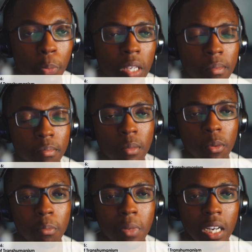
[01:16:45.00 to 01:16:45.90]
might not
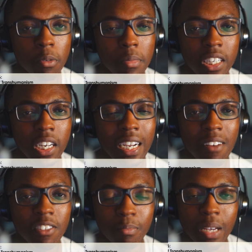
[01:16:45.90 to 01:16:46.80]
have as bad wars,
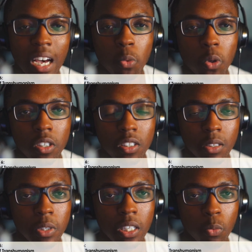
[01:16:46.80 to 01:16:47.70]
and we can work
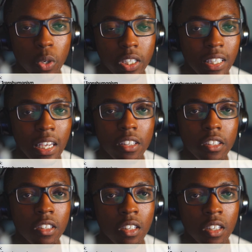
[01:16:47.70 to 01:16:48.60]
together. And when
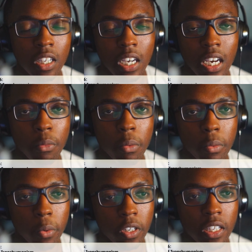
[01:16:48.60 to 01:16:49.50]
we work together, we
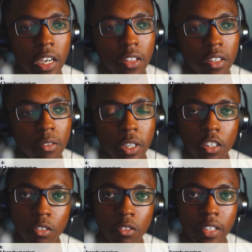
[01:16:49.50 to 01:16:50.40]
can truly advance.